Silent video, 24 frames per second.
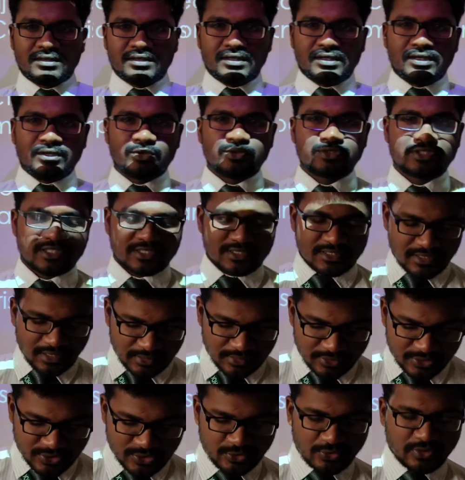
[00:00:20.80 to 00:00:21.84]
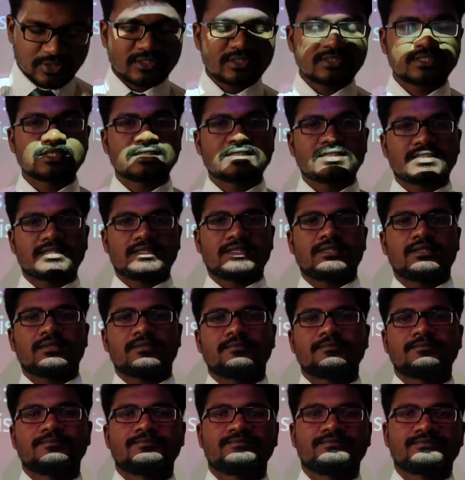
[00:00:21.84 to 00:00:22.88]
Hello 6th standard students.
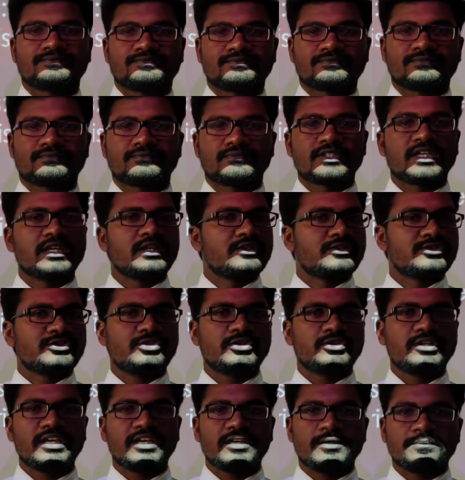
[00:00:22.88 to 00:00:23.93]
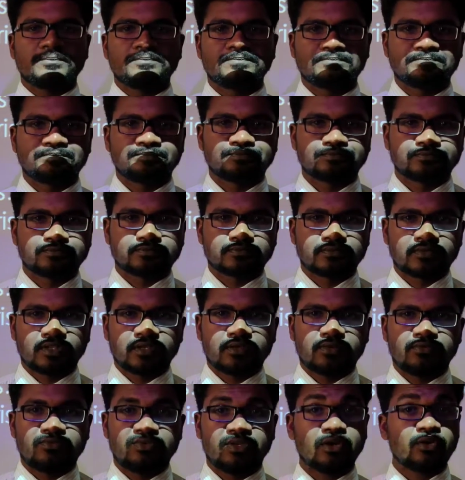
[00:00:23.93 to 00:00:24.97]
Today
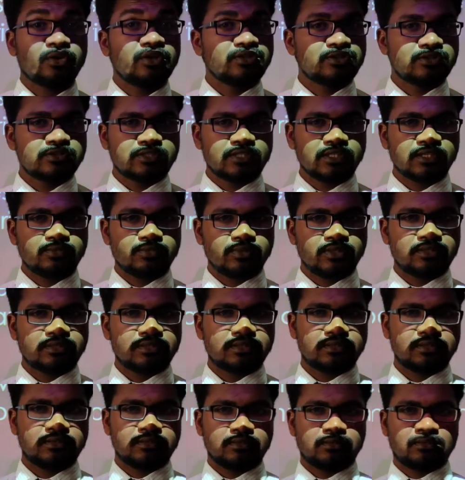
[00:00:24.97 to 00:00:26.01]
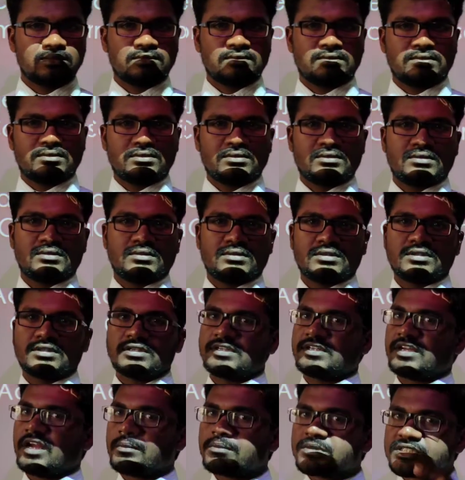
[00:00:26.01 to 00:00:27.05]
we are going to deal with
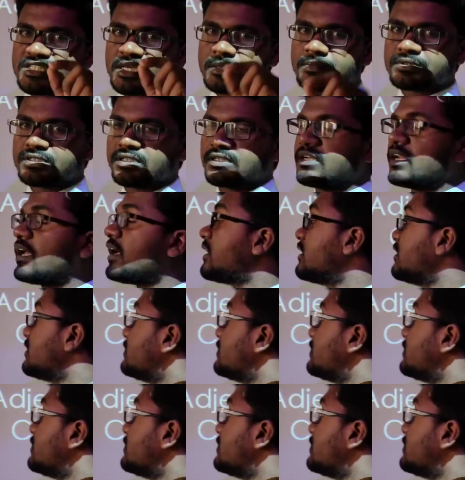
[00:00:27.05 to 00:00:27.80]
grammar chapter 9,